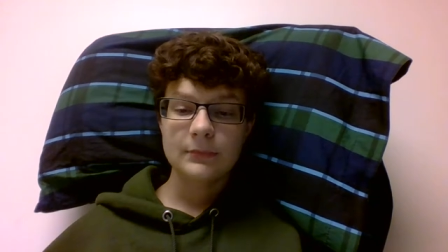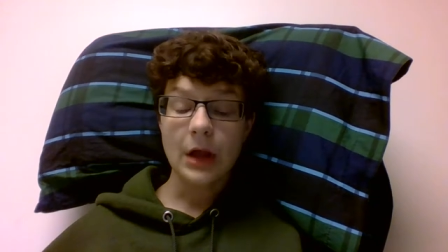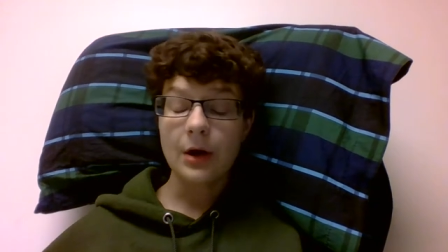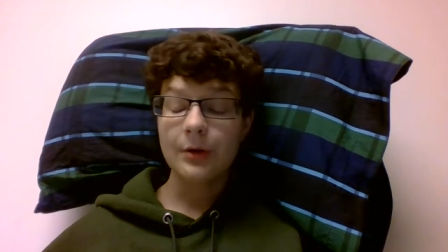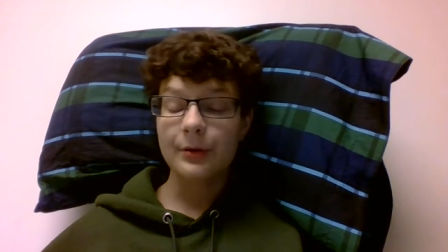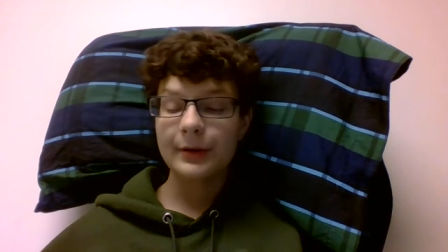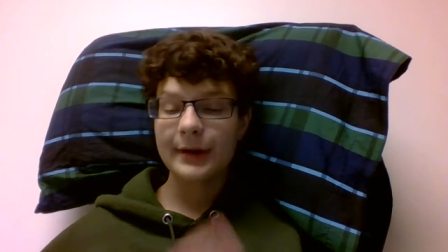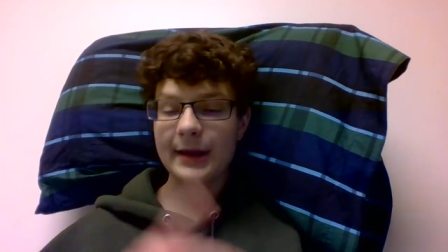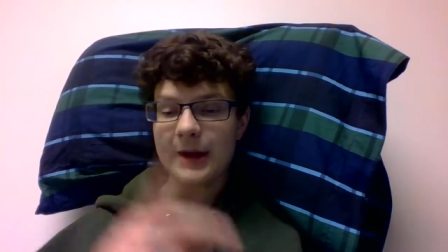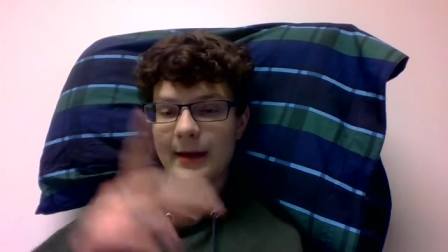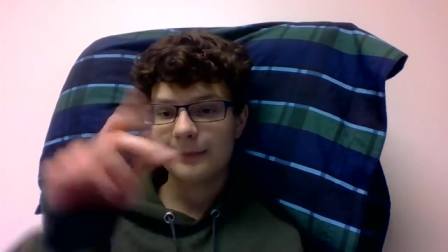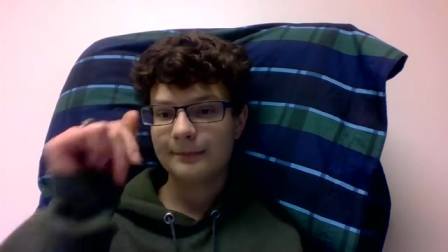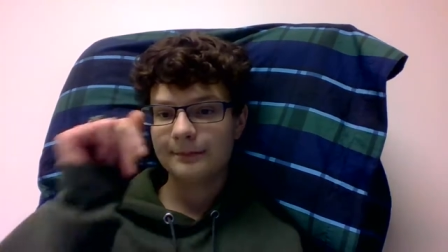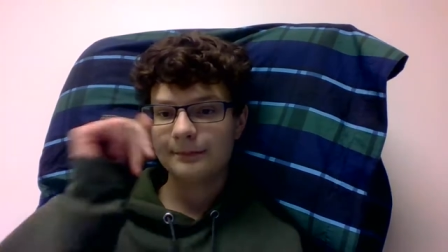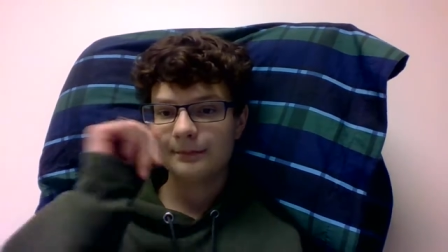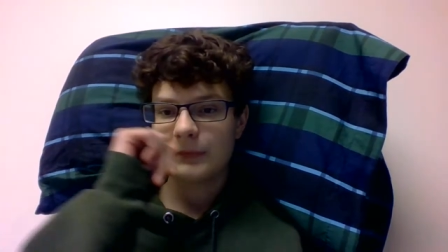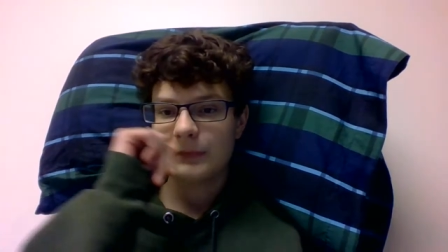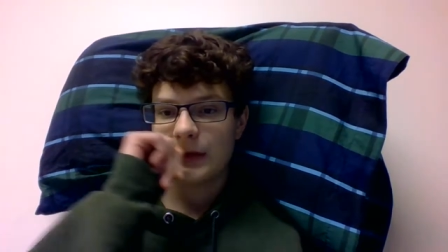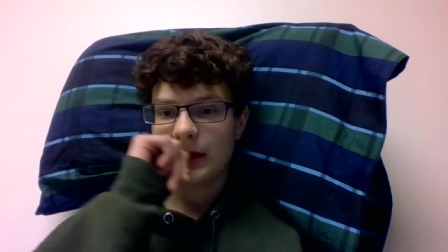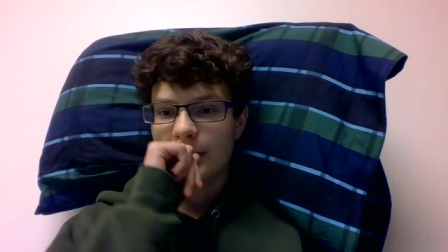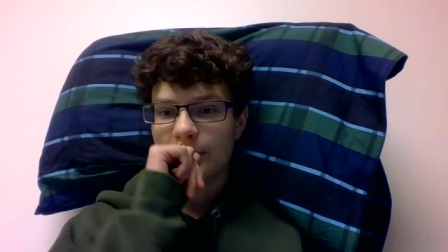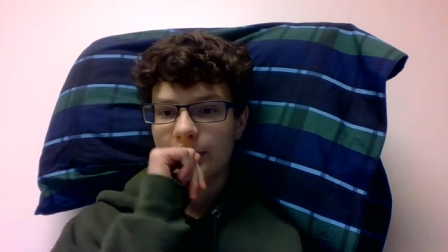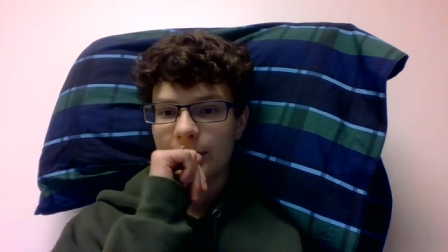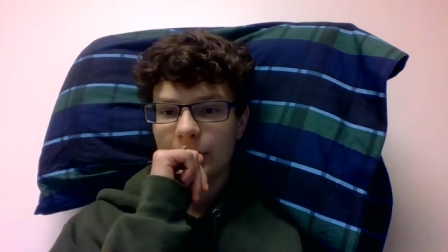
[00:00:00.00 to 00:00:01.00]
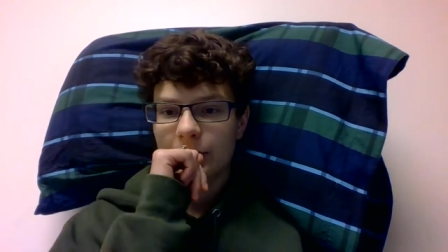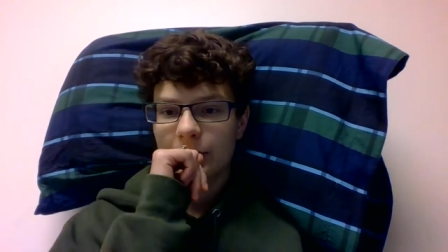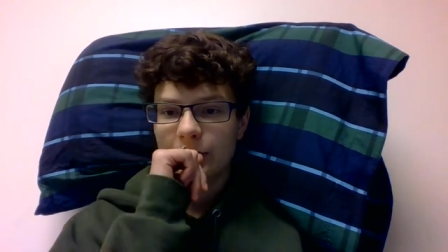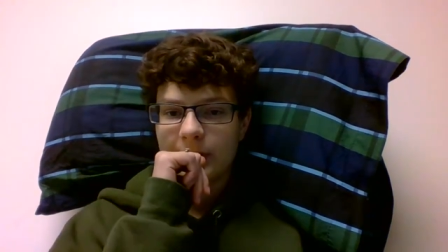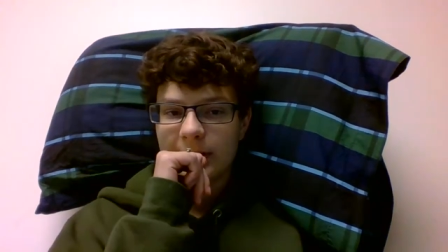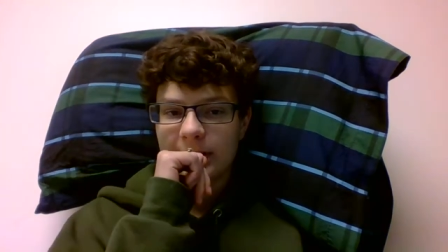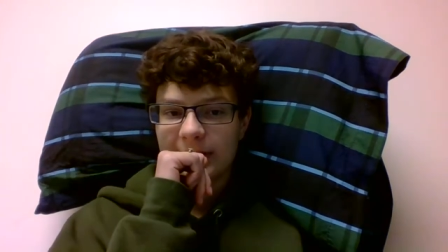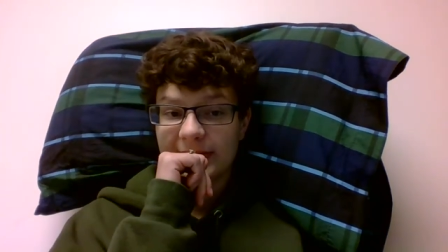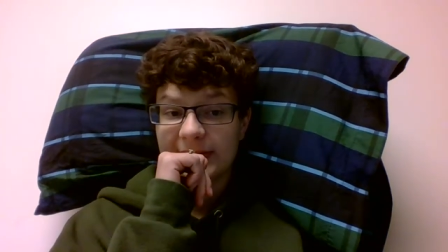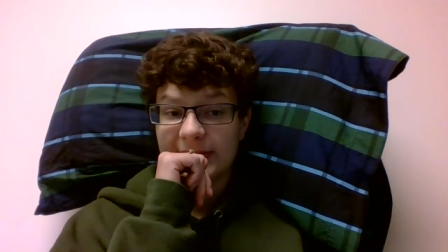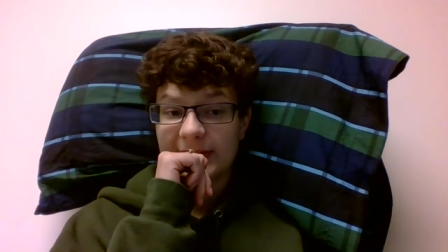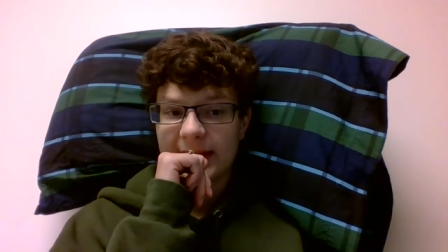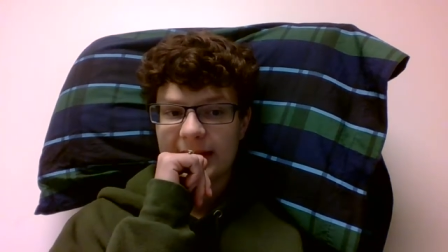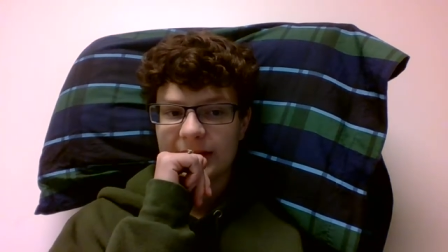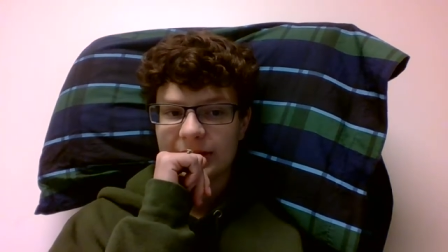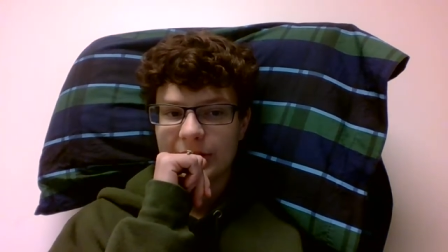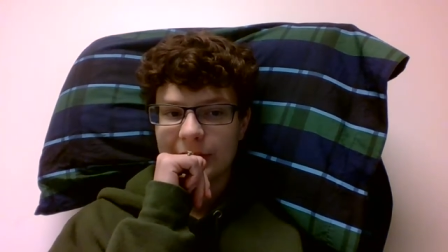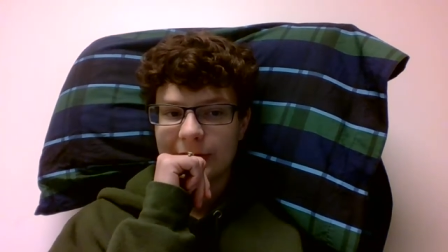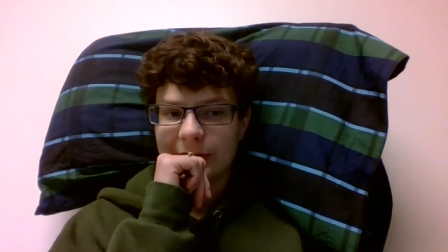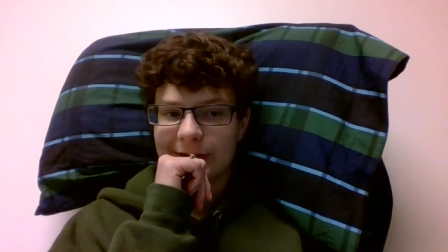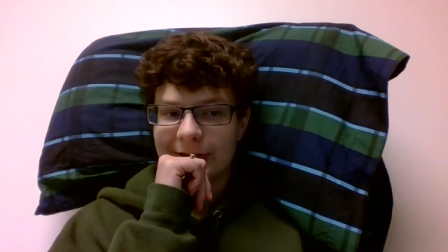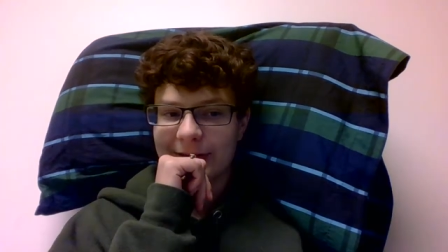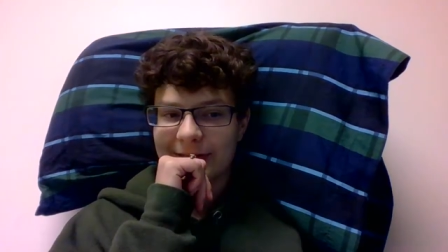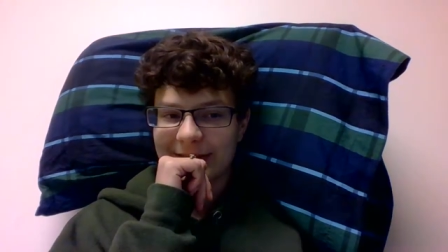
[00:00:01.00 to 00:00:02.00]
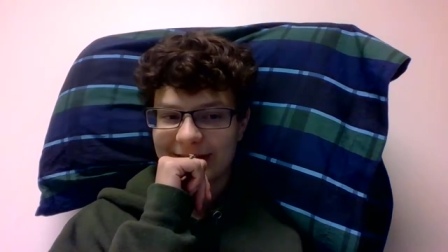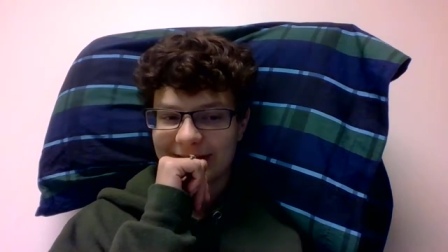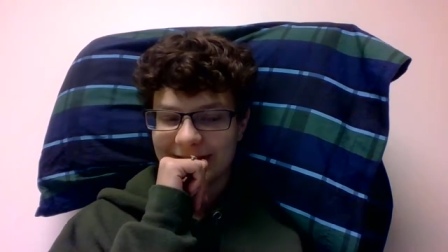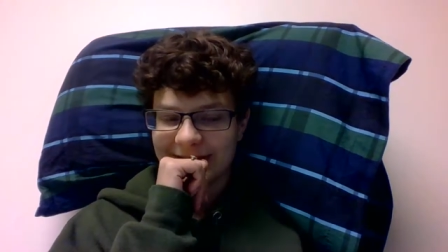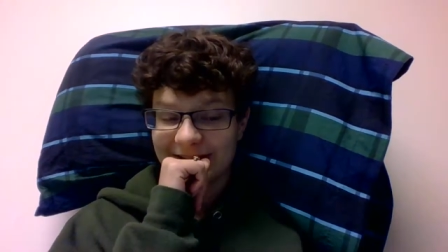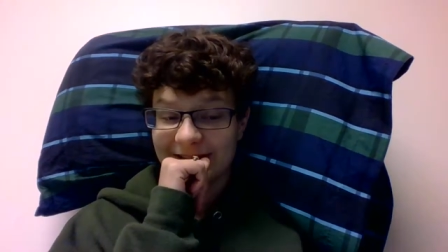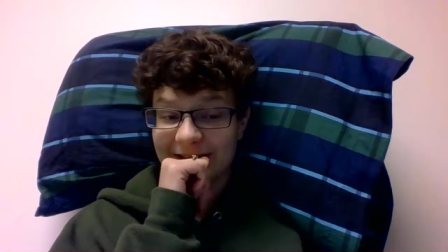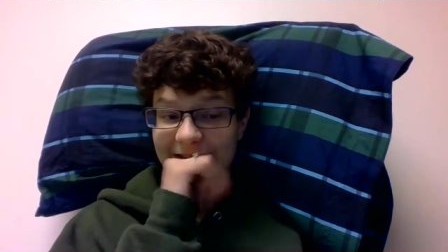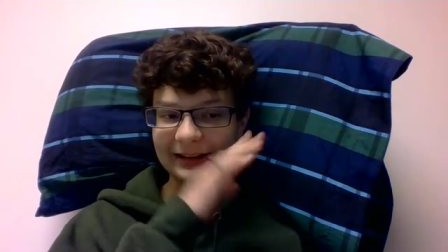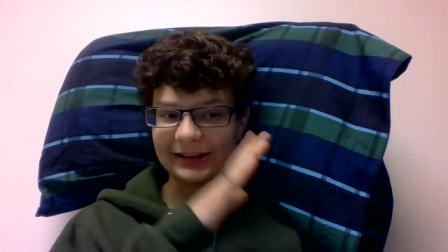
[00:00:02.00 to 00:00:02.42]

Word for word: Oh yeah, a uh, real quick side note on this